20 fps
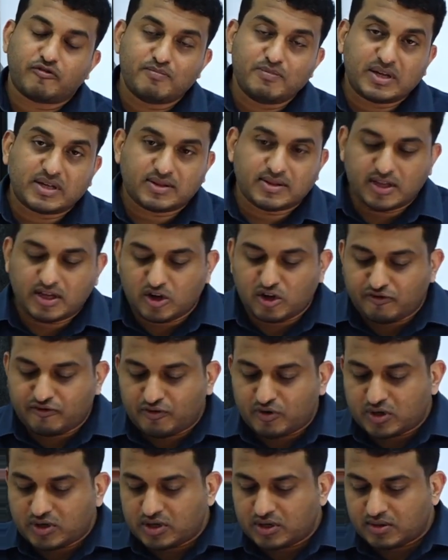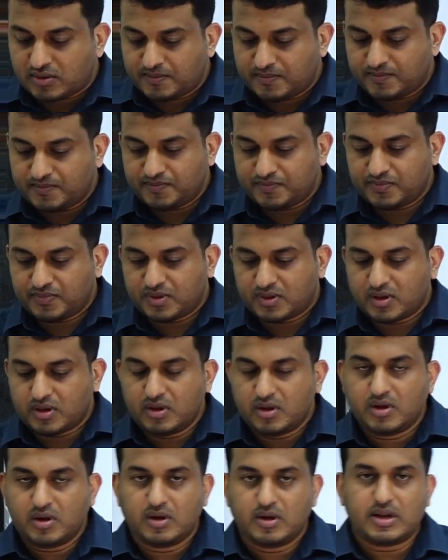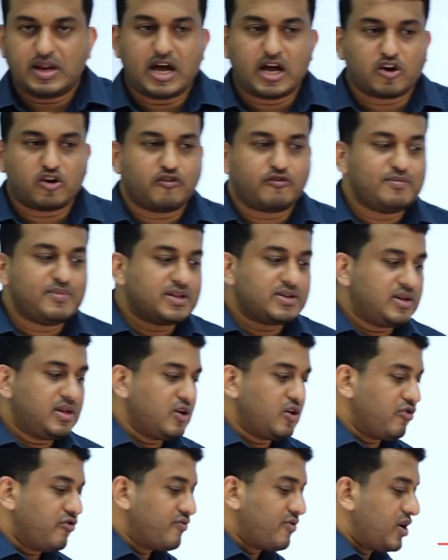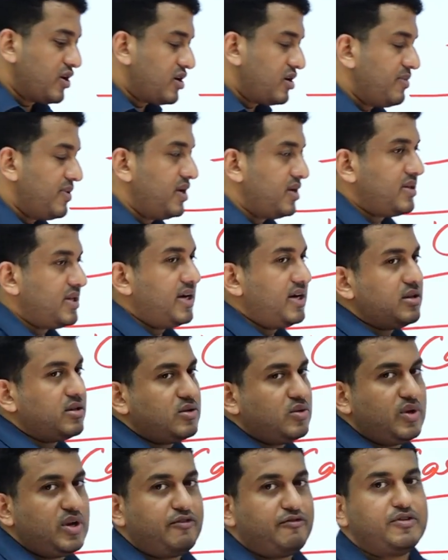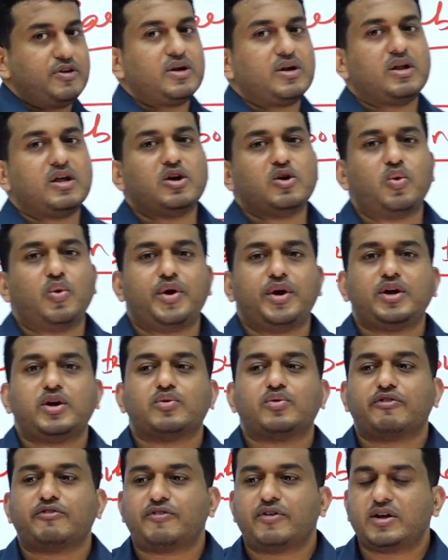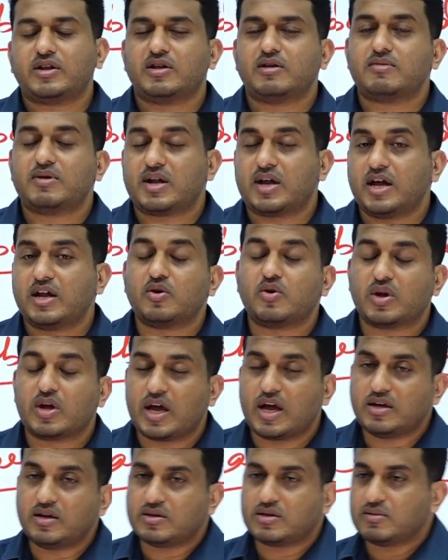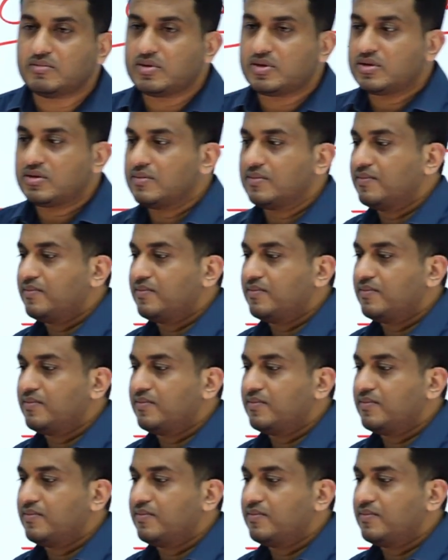mixing of water. Lack of mixing of water means that is definitely going to affect the marine organisms.